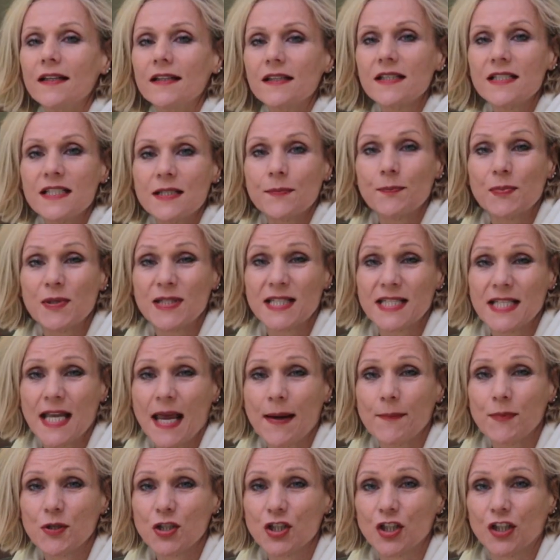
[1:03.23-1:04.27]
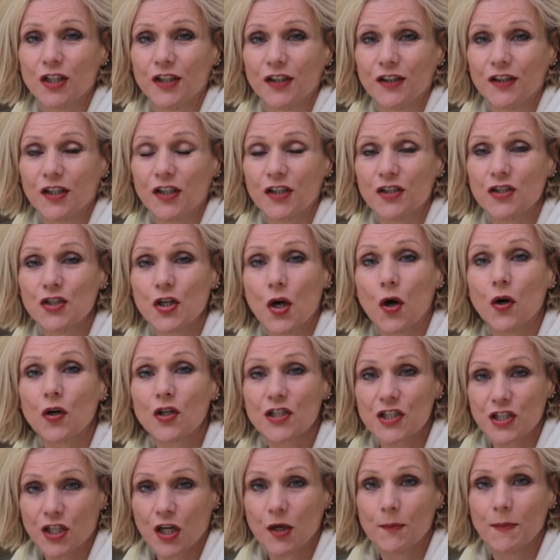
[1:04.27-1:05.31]
There's a perception that
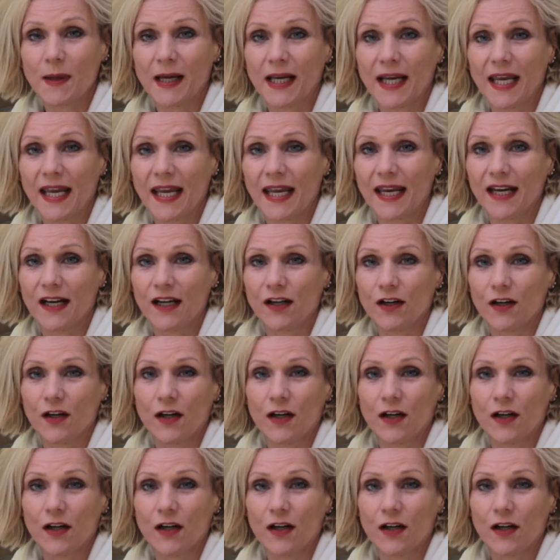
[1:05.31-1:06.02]
dogs coming here